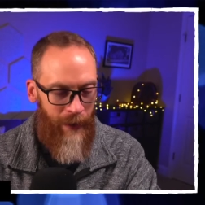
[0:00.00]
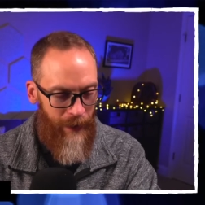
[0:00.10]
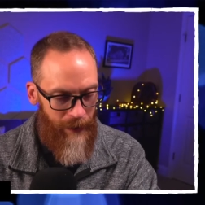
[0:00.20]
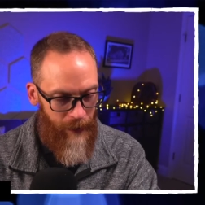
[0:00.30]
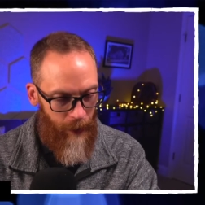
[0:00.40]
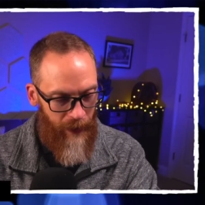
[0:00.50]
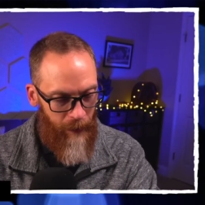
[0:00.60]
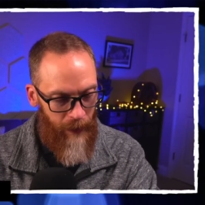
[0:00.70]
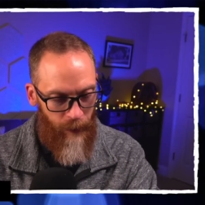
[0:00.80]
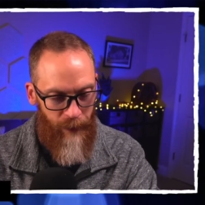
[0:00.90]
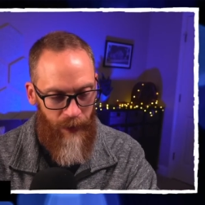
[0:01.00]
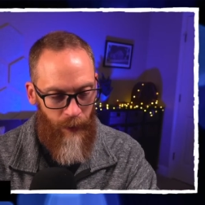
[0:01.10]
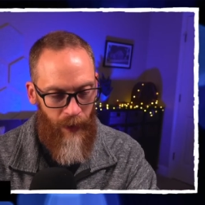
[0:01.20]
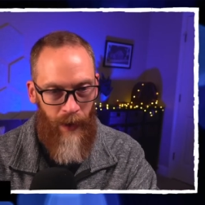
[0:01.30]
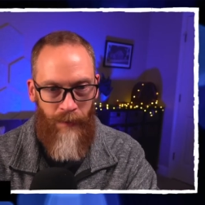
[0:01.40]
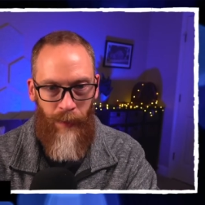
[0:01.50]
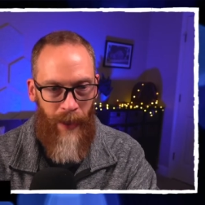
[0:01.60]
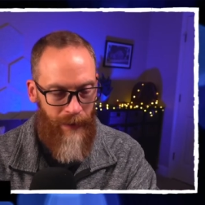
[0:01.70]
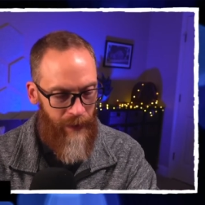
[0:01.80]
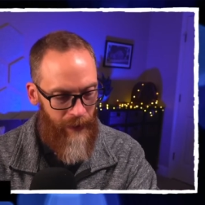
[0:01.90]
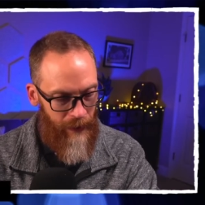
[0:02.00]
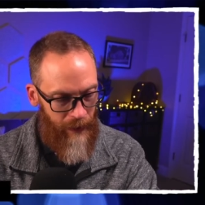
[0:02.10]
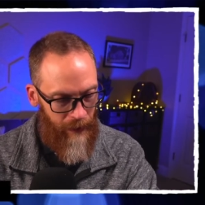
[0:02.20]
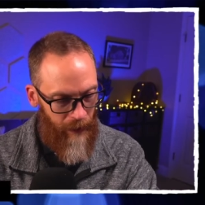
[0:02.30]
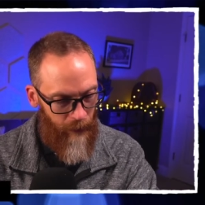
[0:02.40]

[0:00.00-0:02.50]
Instagram that we're going to be doing an unboxing.